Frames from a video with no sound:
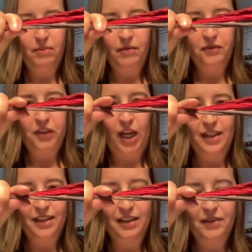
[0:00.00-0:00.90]

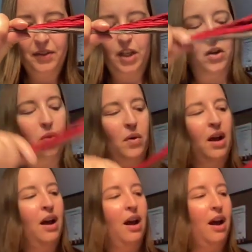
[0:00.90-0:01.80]
floss. So
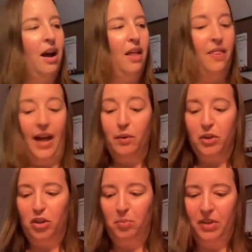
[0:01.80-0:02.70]
That
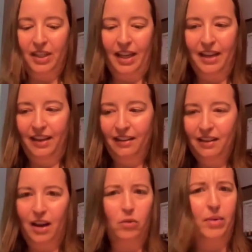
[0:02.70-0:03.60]
was super exciting.
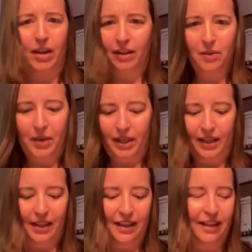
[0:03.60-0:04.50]
I rarely win
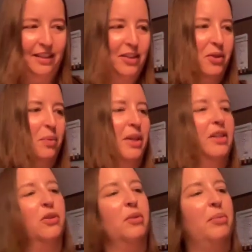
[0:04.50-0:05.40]
anything, so to win a door